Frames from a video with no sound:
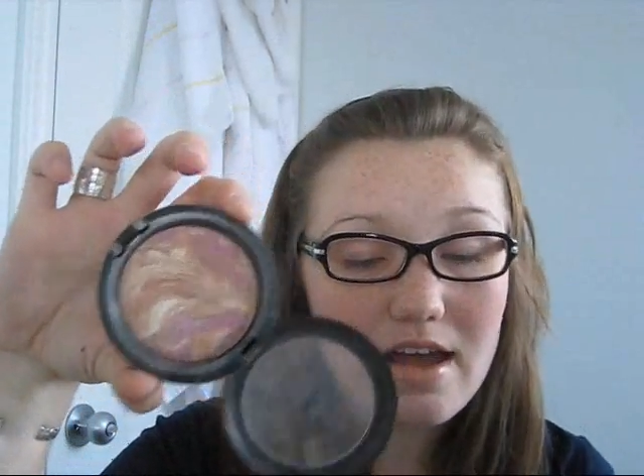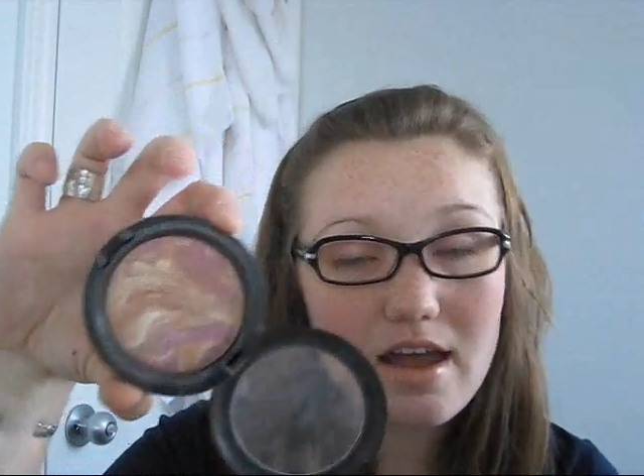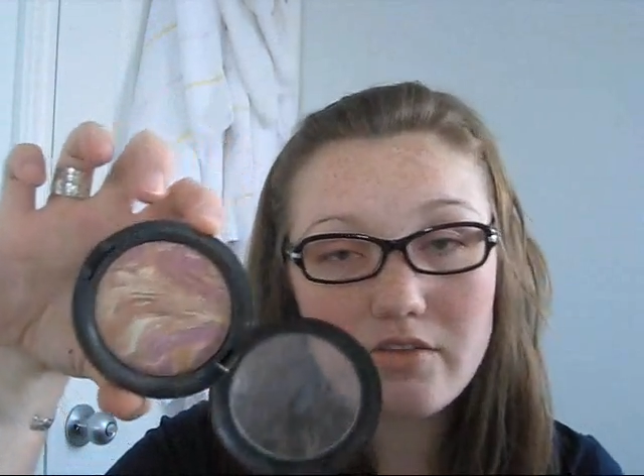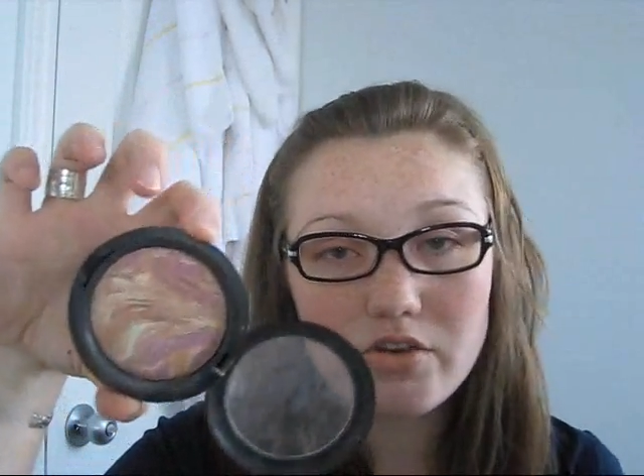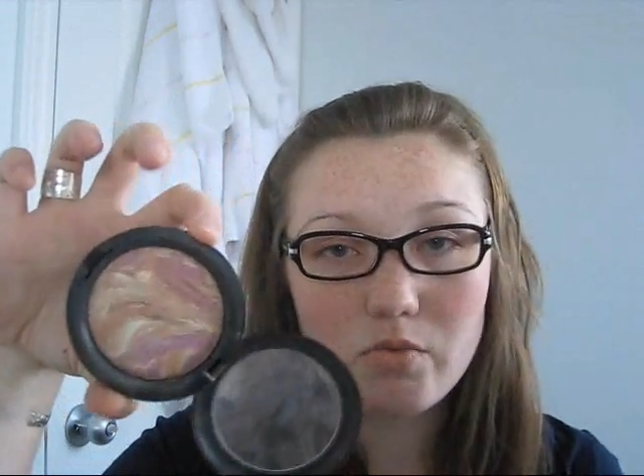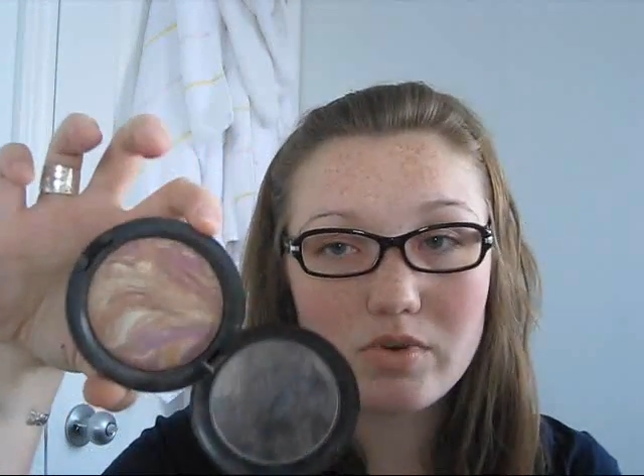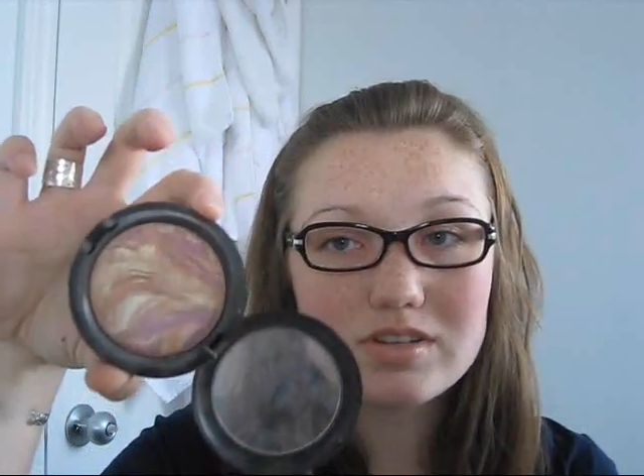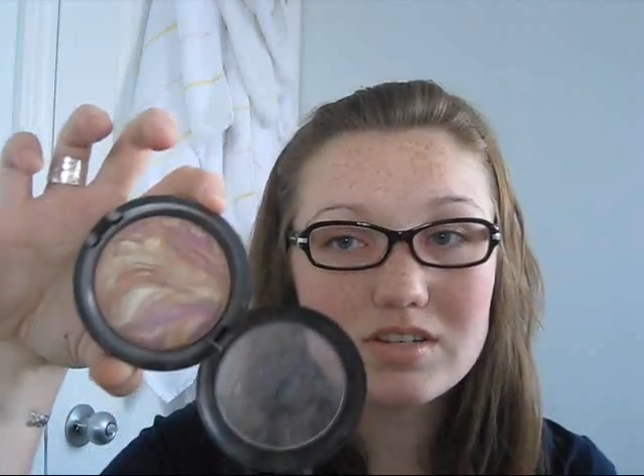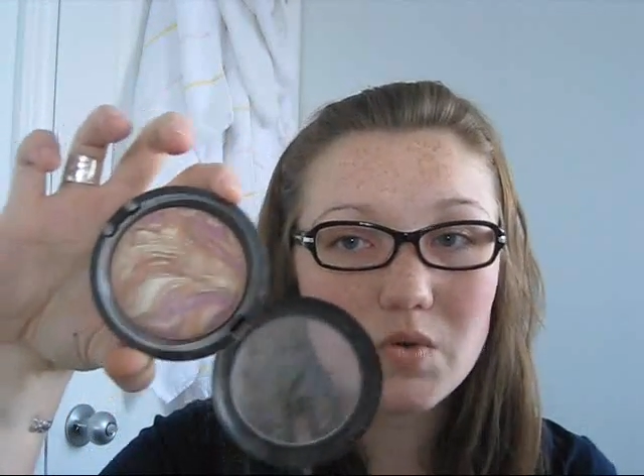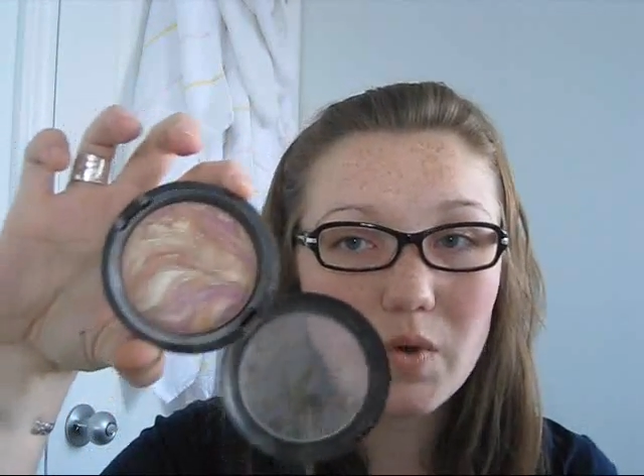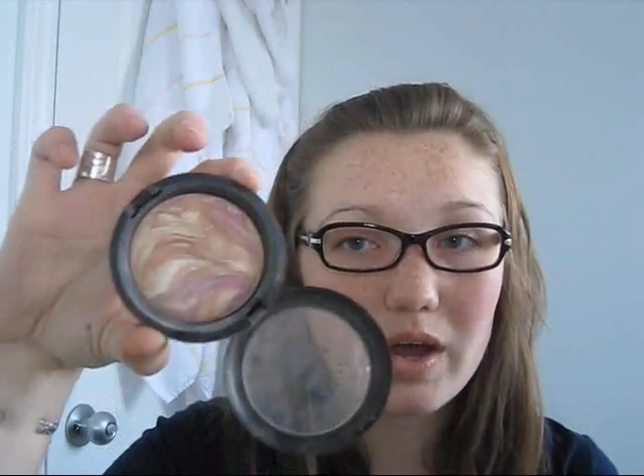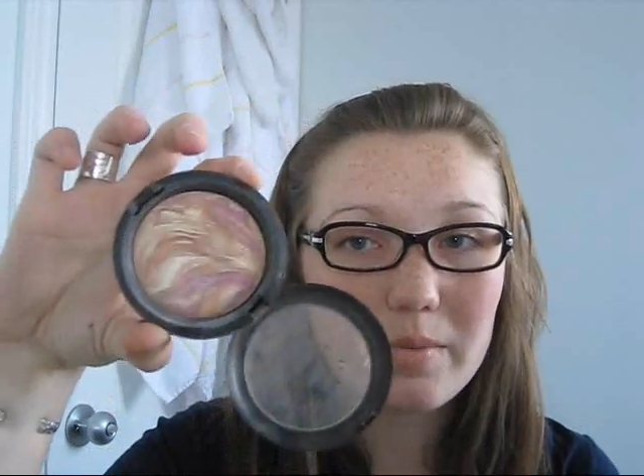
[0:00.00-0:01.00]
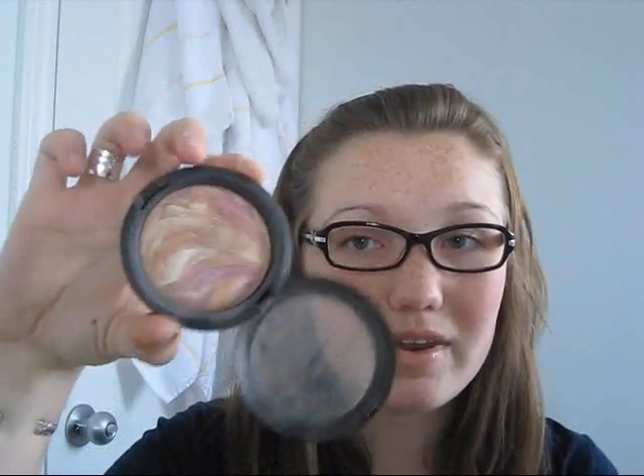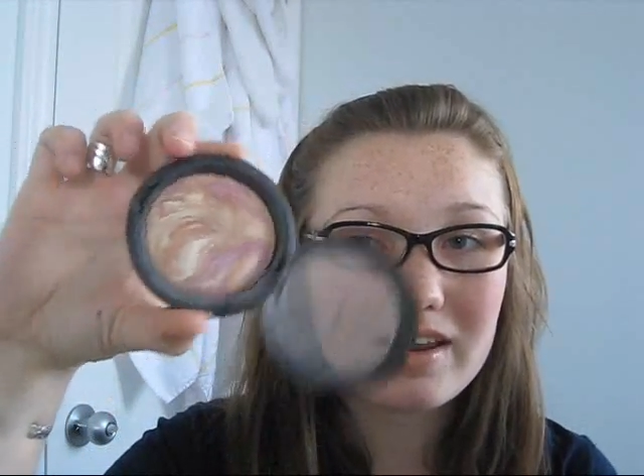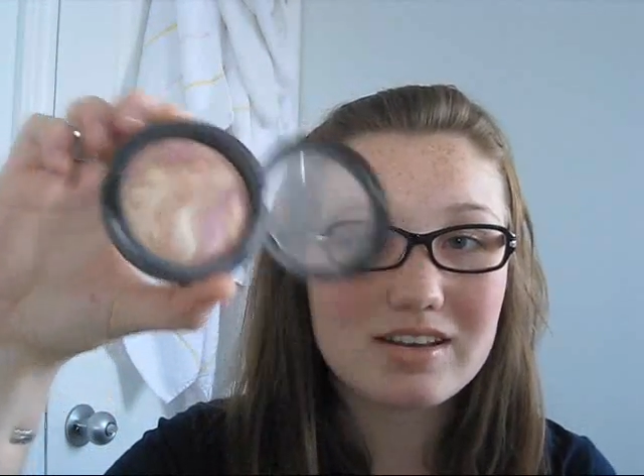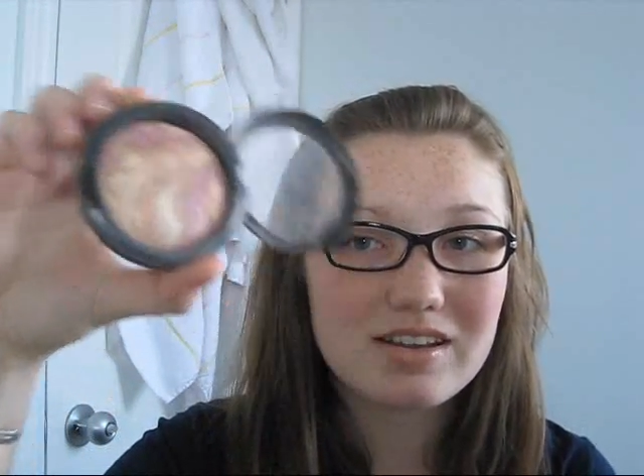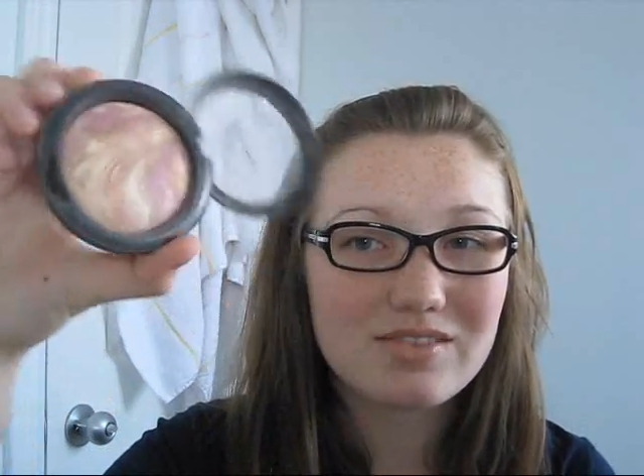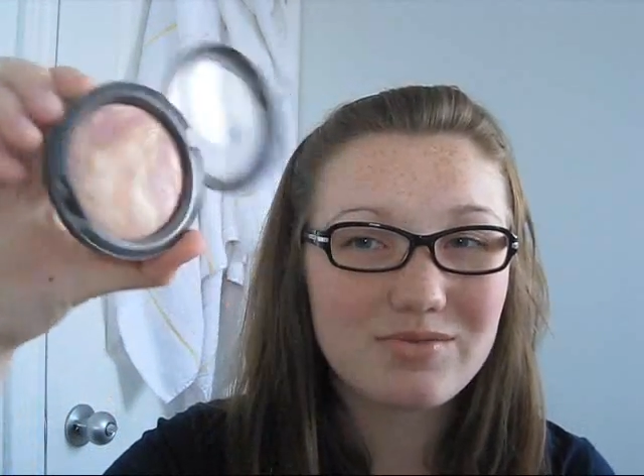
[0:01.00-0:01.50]
every once in a while,
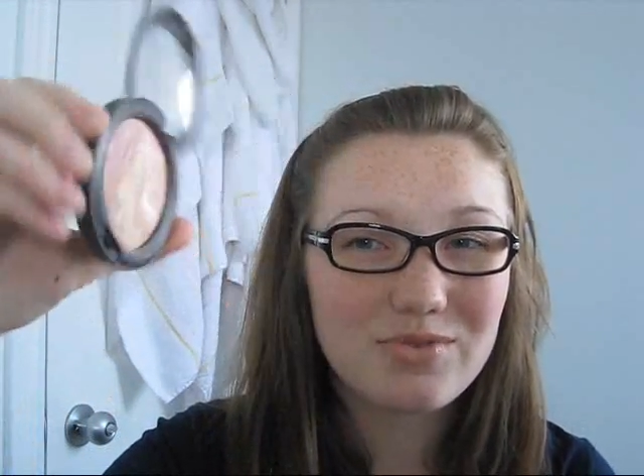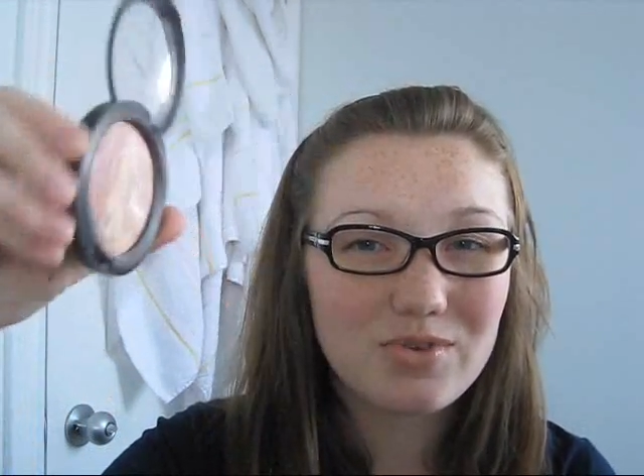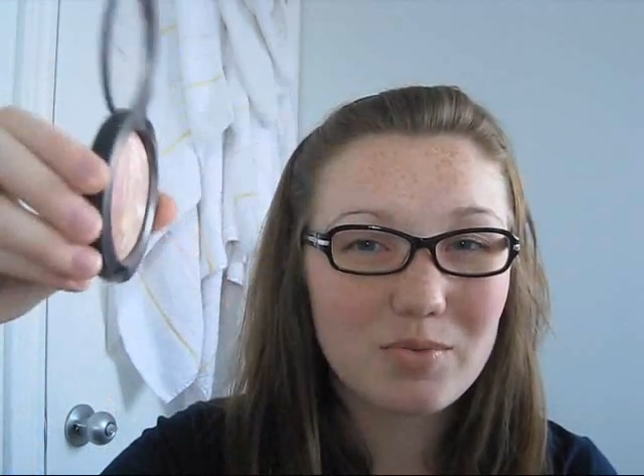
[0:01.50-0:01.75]
but for